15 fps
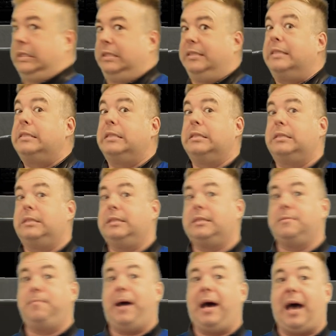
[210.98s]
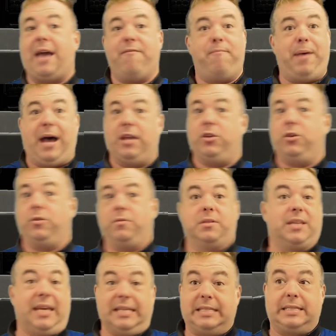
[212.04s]
This is bad. I have bad
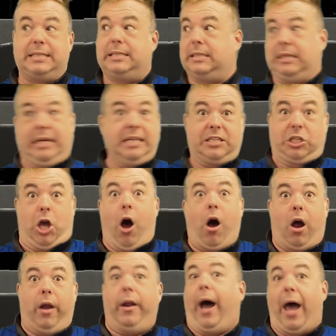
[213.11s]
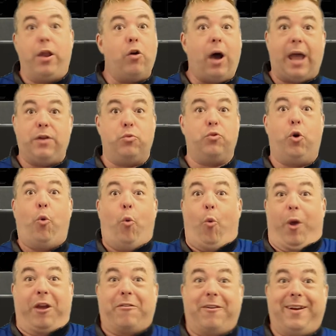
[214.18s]
news. It's gone. I don't know
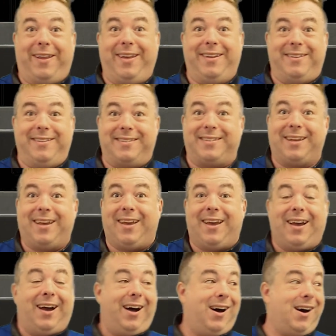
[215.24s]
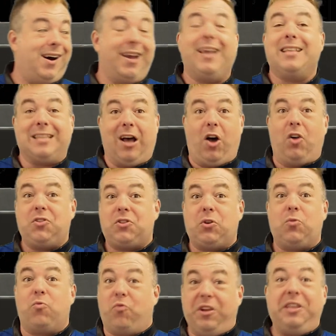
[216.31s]
where it is. It's
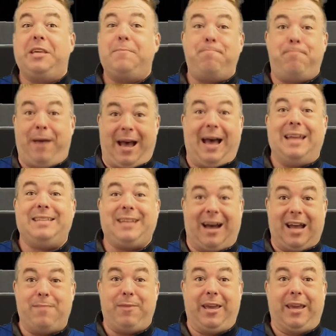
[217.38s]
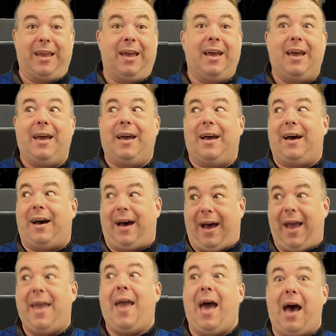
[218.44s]
also really bad timing.
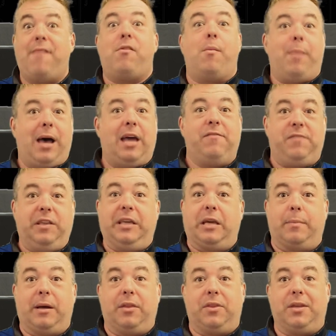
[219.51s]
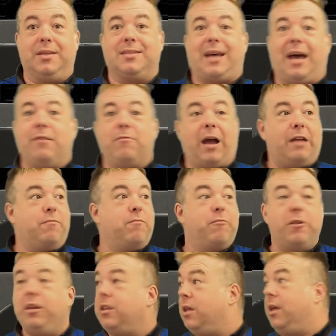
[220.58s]
I have a bad feeling about this. I
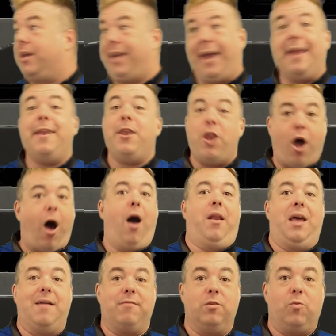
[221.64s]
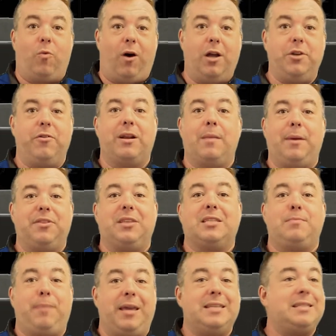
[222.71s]
really cannot have it wandering about the
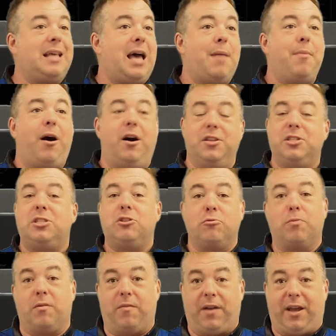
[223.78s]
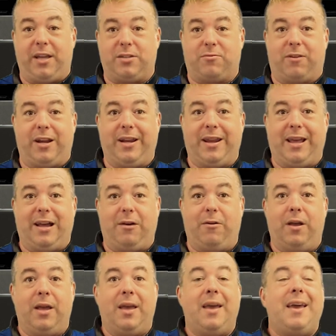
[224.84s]
Space Lab unsupervised right now,
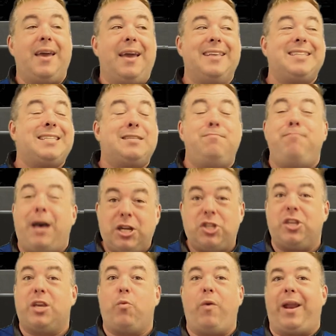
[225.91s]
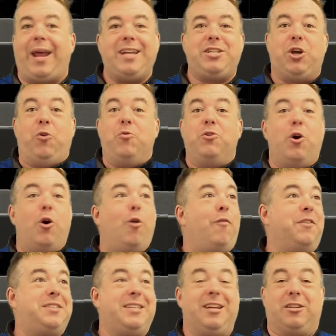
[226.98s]
especially when I don't know if
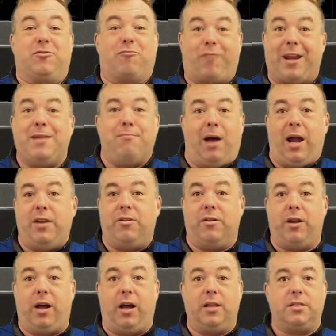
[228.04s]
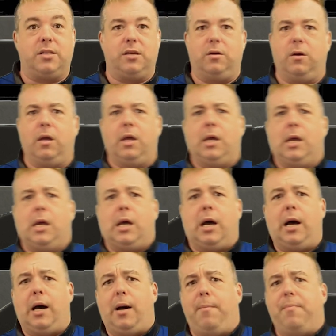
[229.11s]
it's in its right mind or not. So,
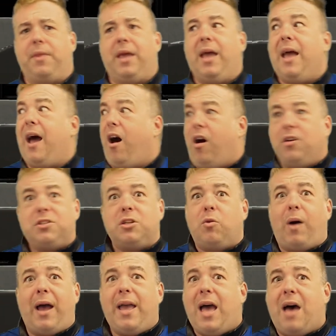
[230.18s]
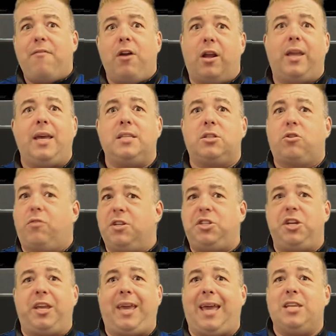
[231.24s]
also, I have our guest
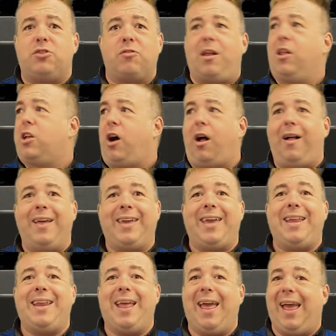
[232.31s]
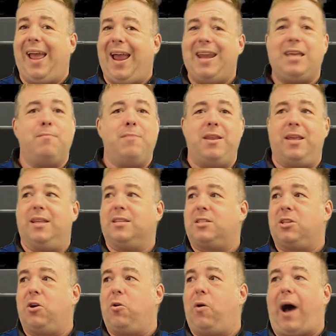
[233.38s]
Christian Cantrell calling in any minute,
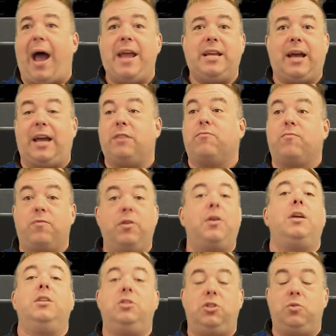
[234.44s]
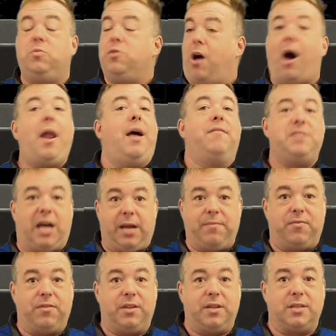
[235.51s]
so I really do not have time
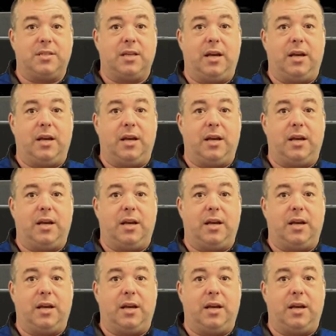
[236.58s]
for this.